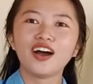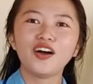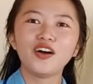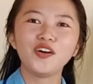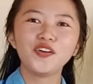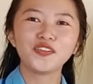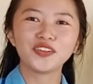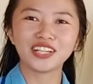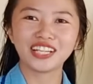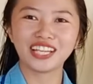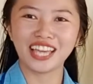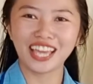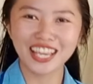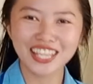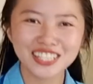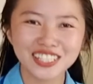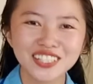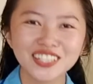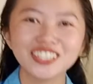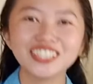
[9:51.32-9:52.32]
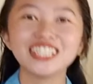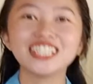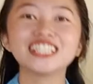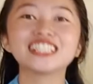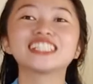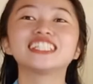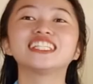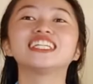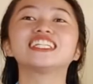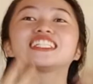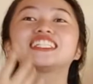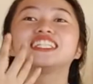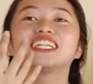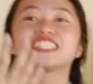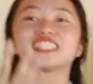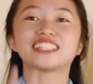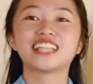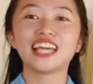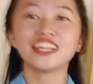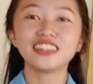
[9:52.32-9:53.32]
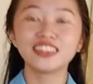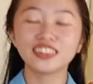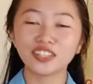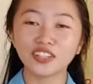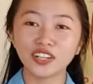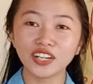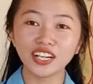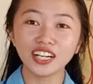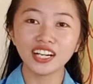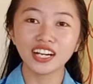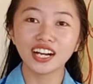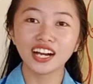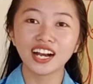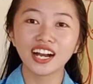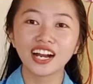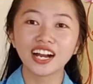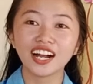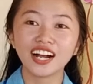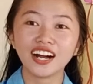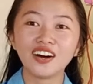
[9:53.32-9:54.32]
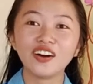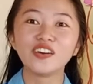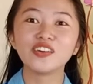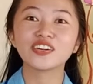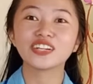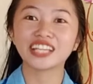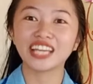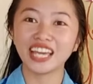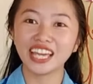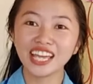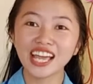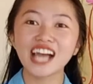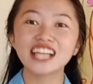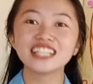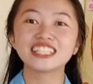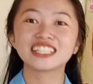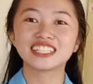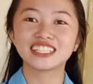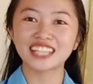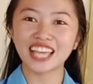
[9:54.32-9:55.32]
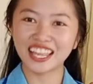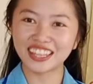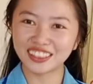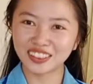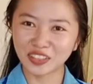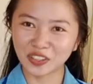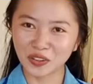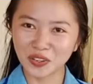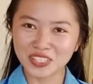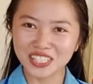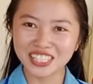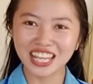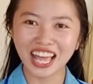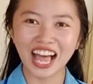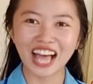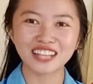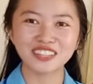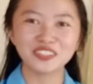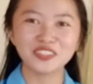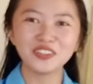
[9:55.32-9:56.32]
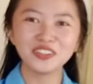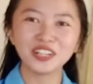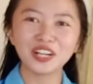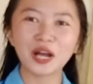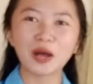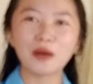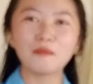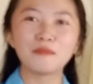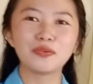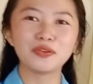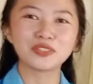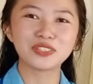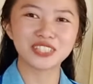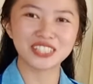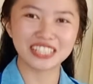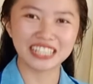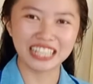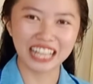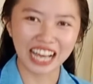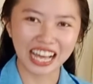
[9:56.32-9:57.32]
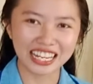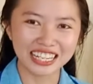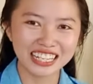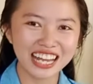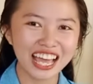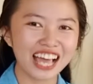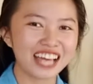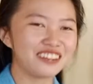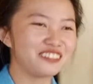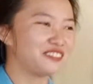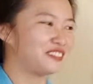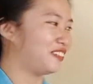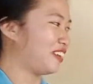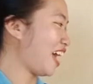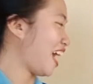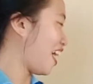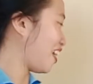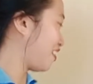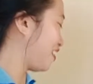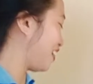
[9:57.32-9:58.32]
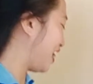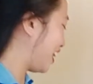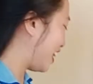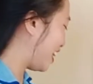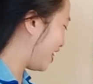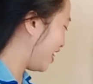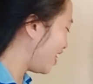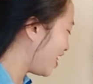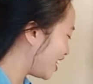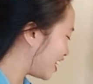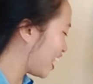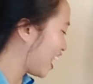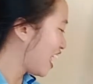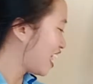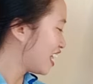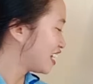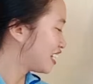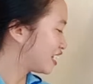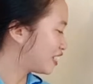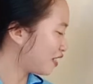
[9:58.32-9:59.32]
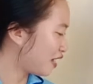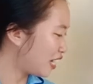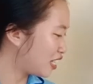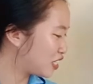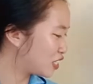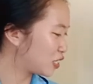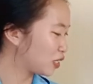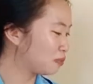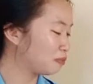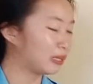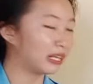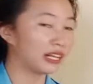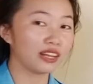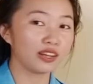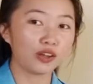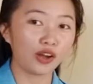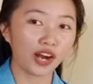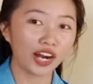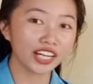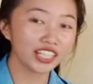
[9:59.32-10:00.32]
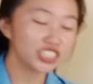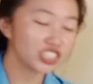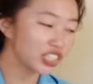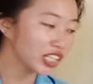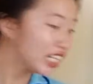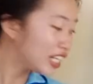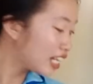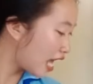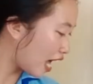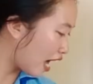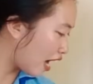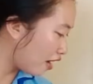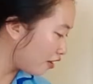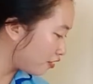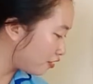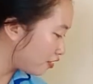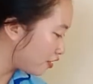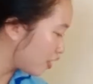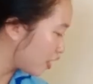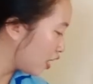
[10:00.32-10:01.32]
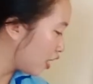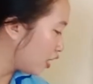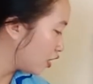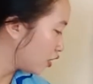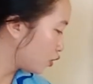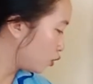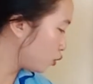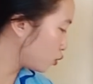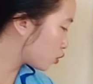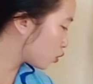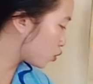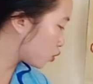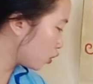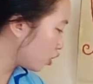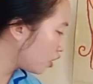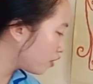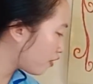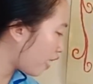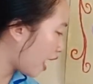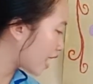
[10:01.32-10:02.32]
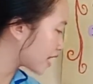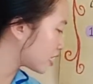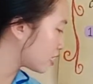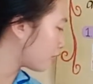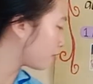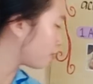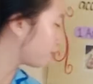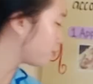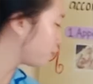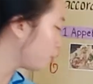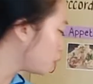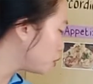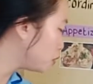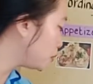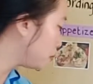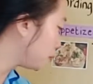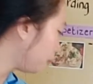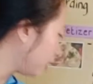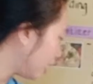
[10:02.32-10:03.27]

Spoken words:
Okay, so this is the center. Okay, and centro sa atong kabusganan. Very good. So it should be large enough to serve as a full